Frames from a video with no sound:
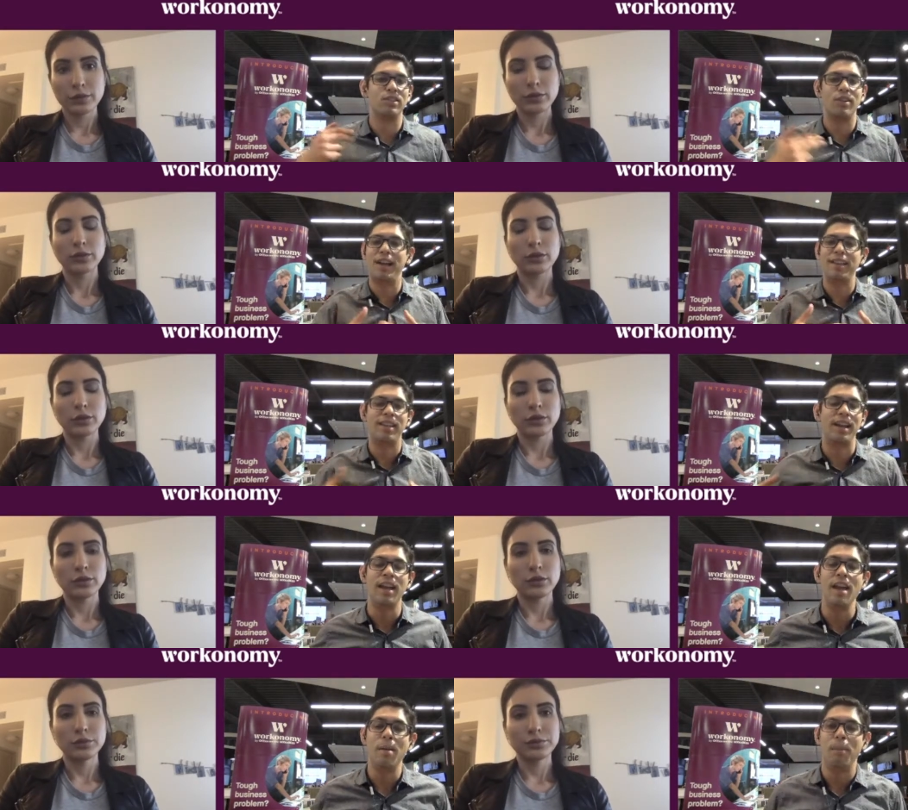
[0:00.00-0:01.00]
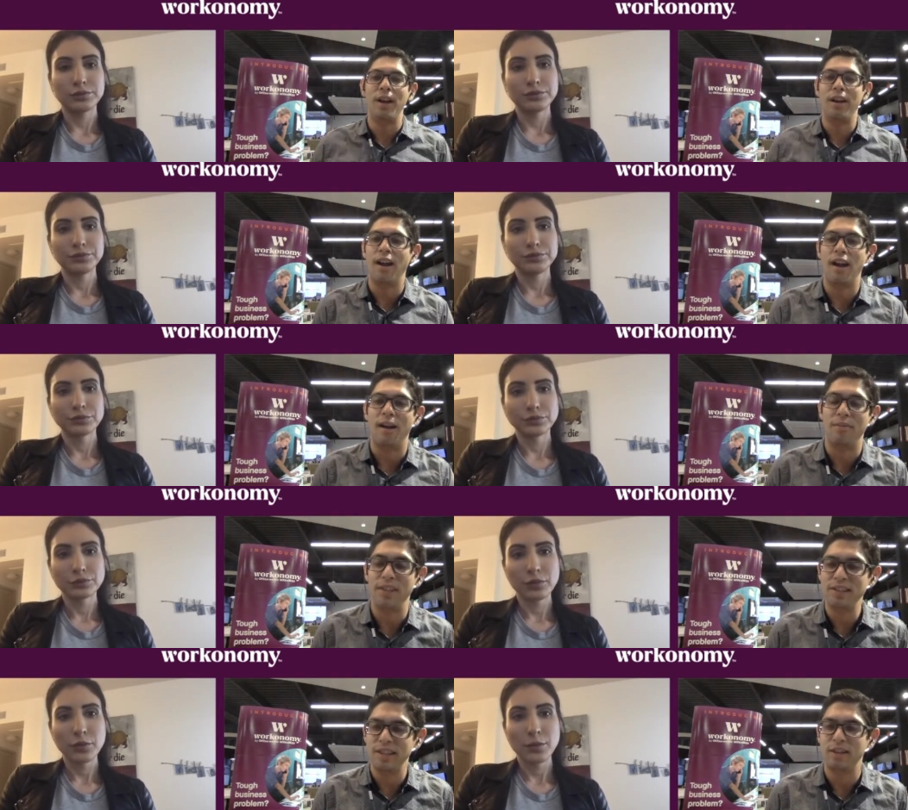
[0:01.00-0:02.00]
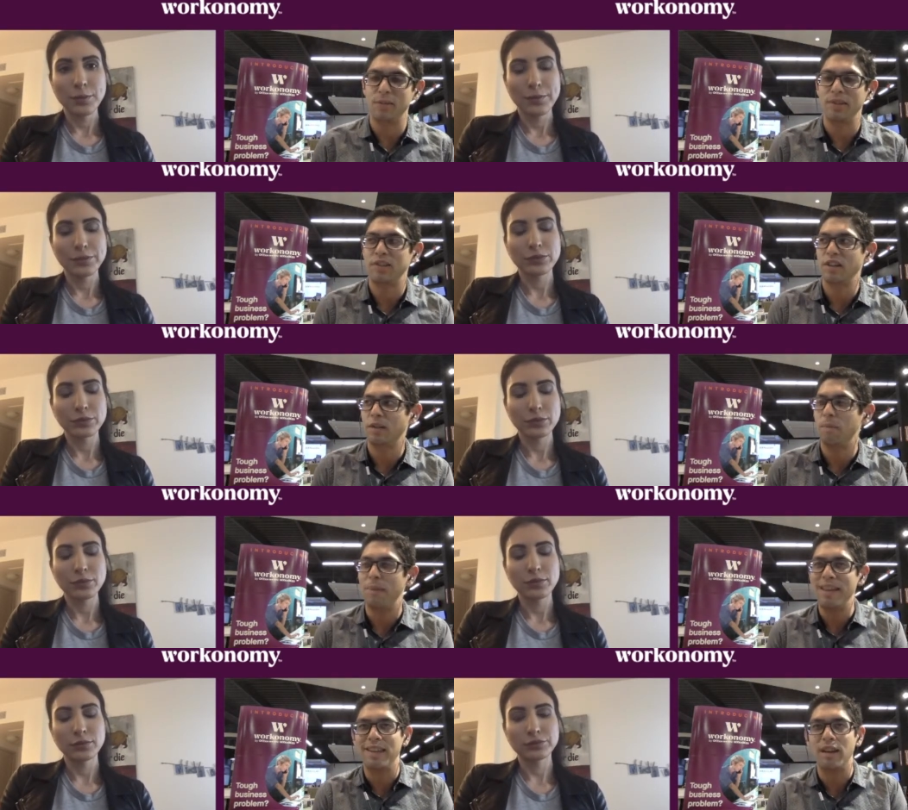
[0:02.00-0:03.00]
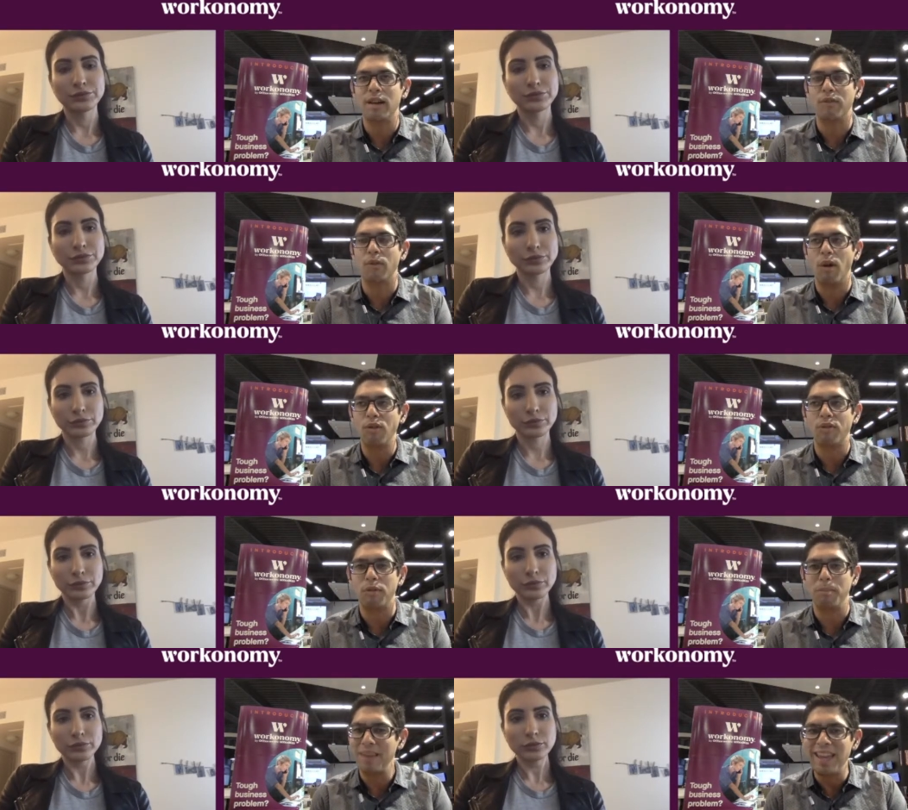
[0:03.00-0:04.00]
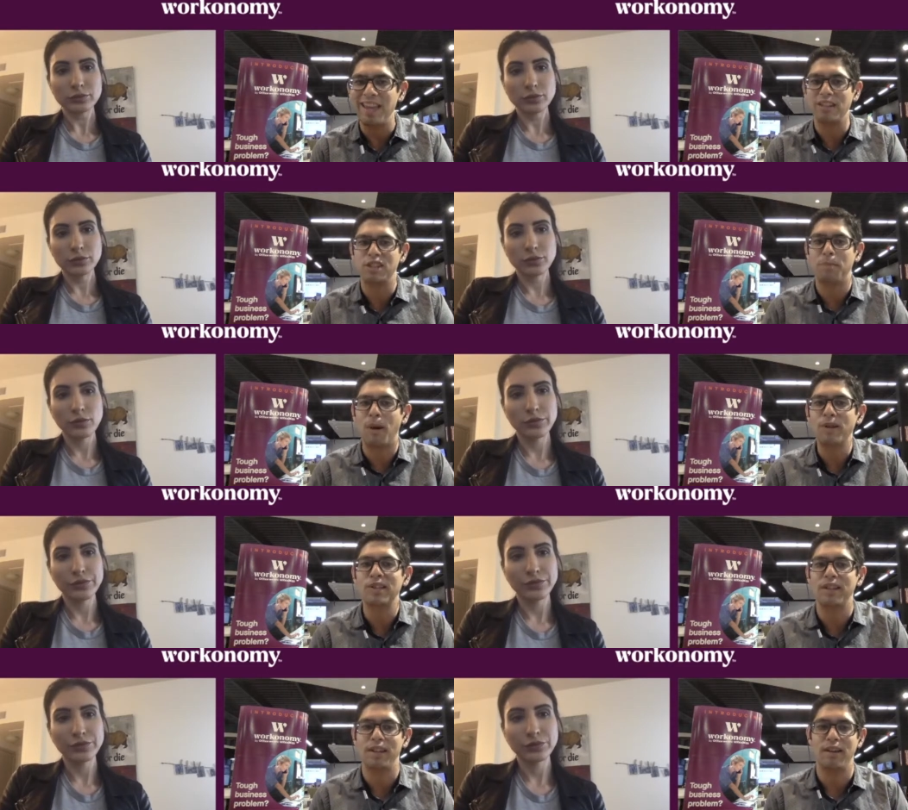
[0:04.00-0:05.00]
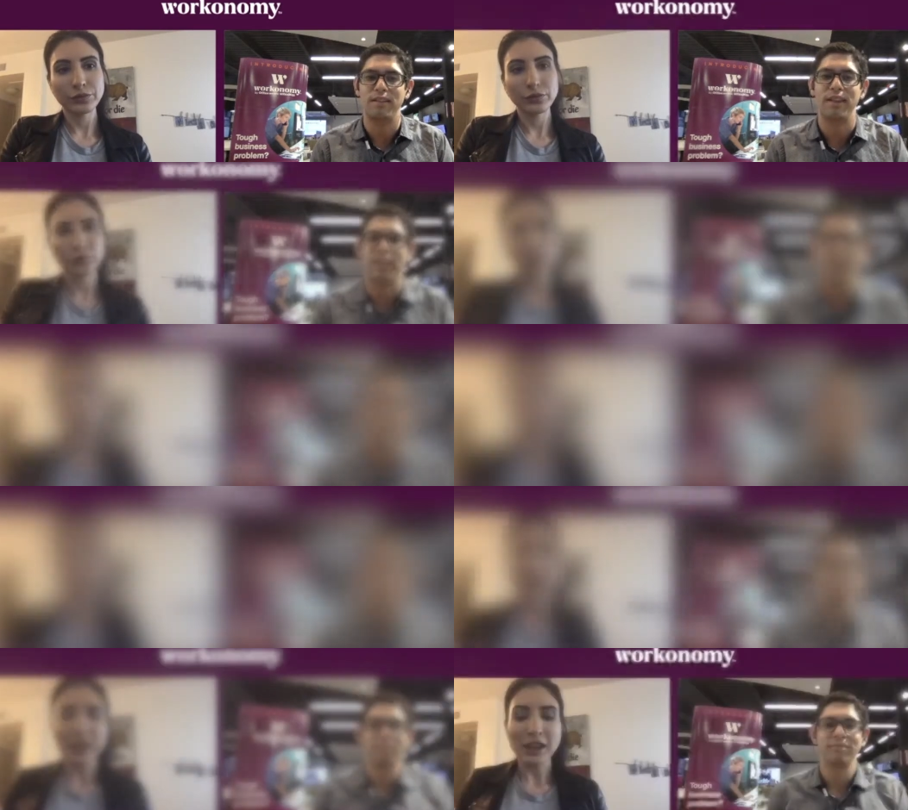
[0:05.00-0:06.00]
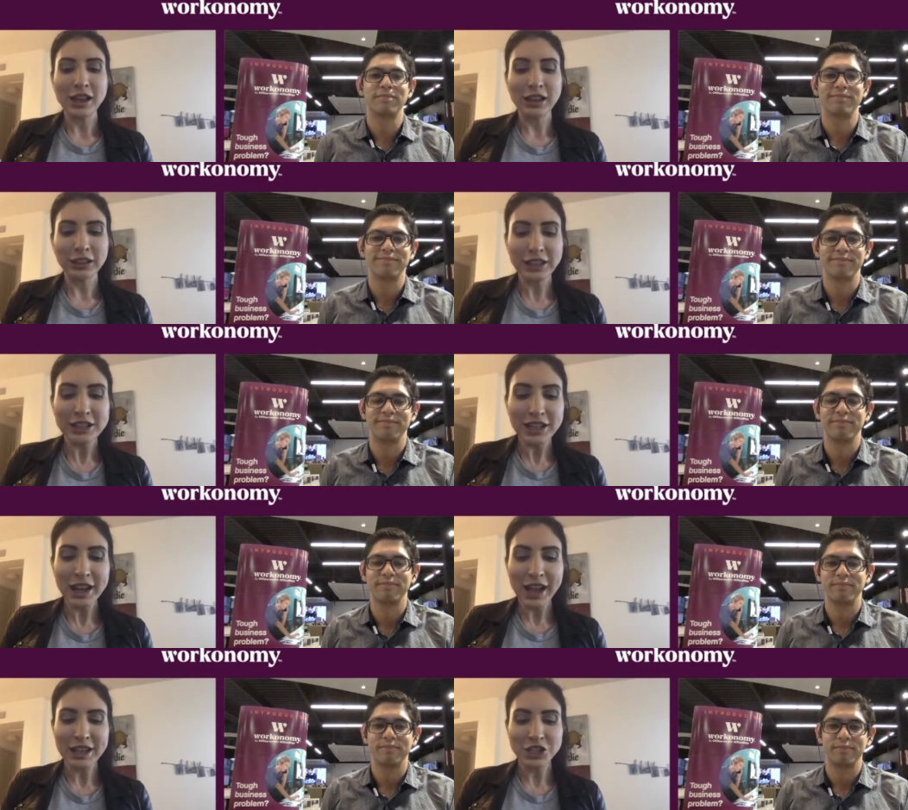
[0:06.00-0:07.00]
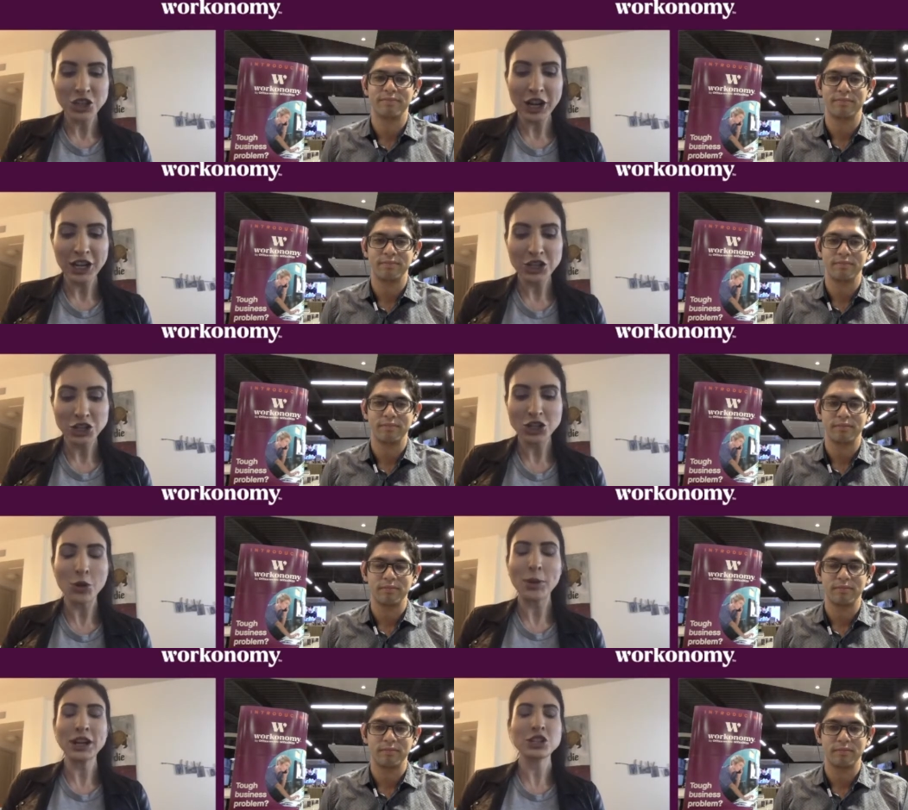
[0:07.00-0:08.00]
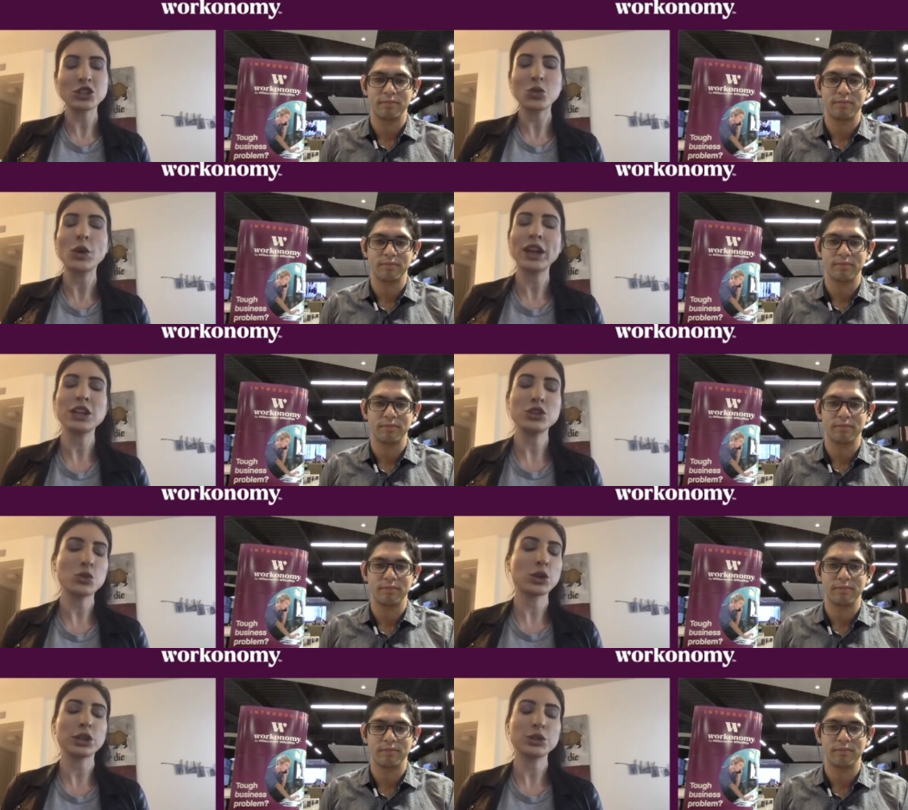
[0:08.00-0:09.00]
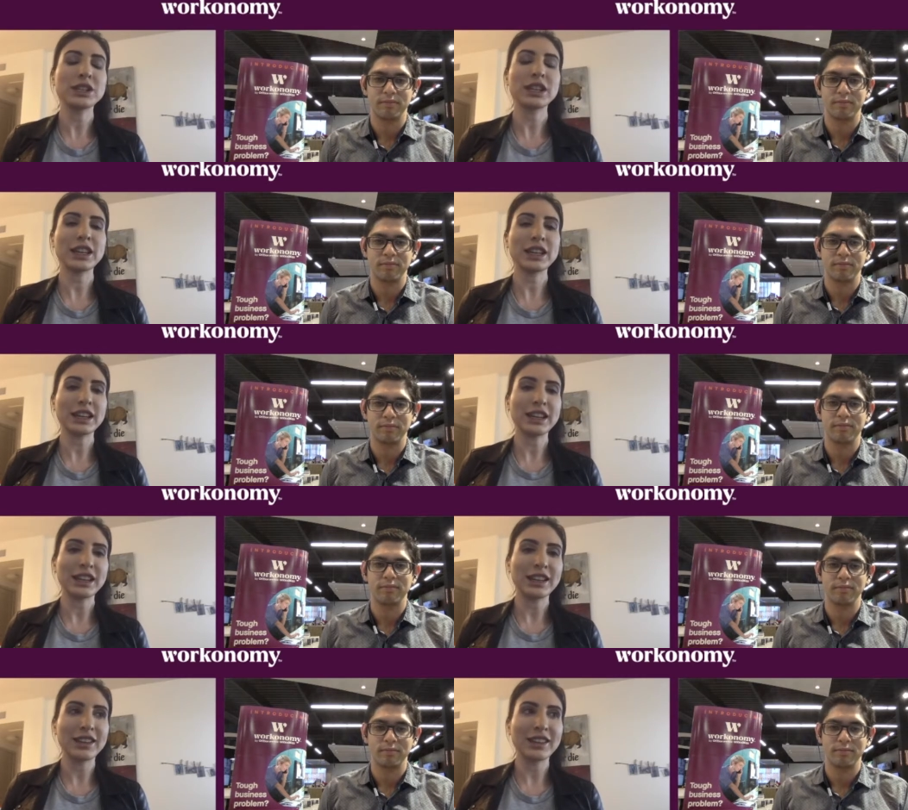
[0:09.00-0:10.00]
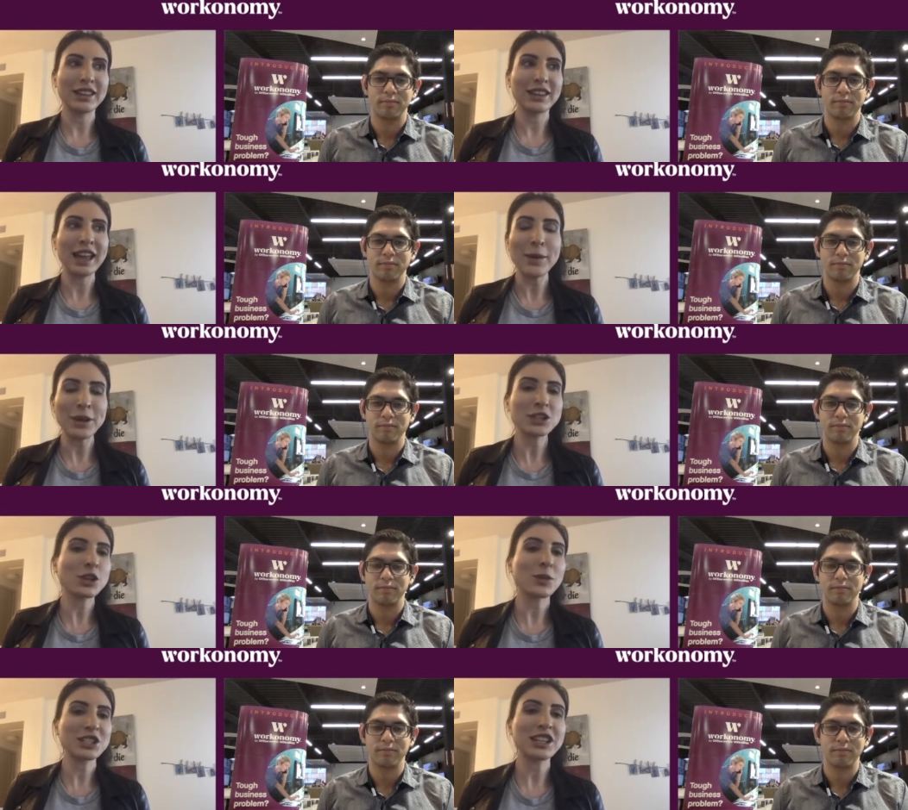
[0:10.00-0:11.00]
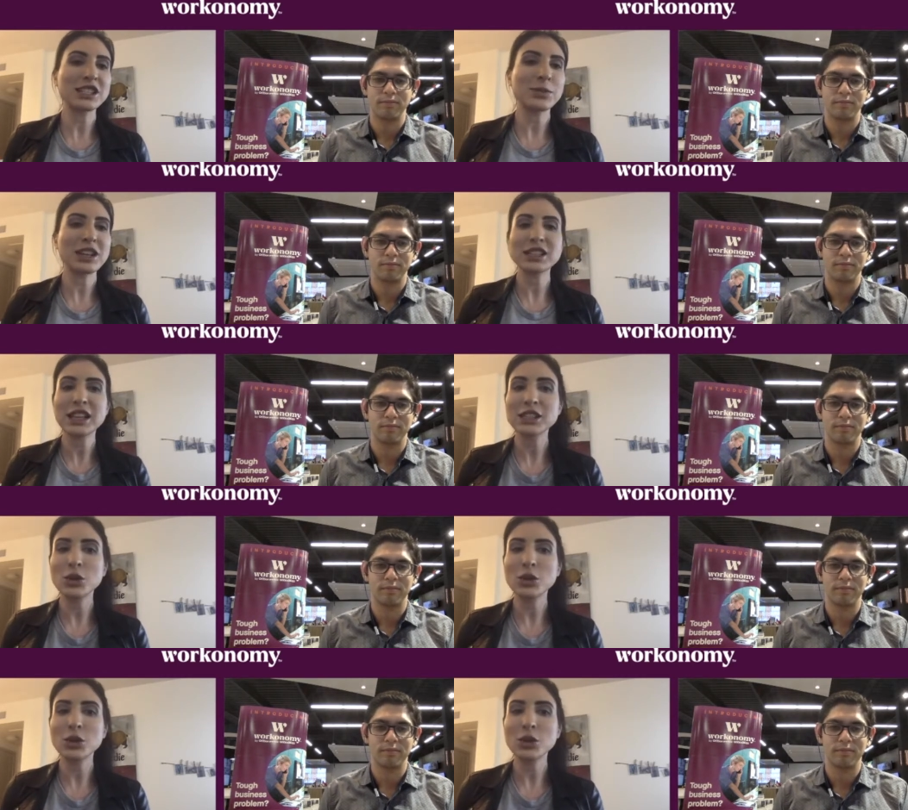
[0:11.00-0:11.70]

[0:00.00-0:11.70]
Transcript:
Speaker 1: or anything. But uh, this year has been such a big year of growth for me, just personally on LinkedIn.
Speaker 2: LinkedIn has changed so much. The way you were using it, that makes so much sense to me because that's the way I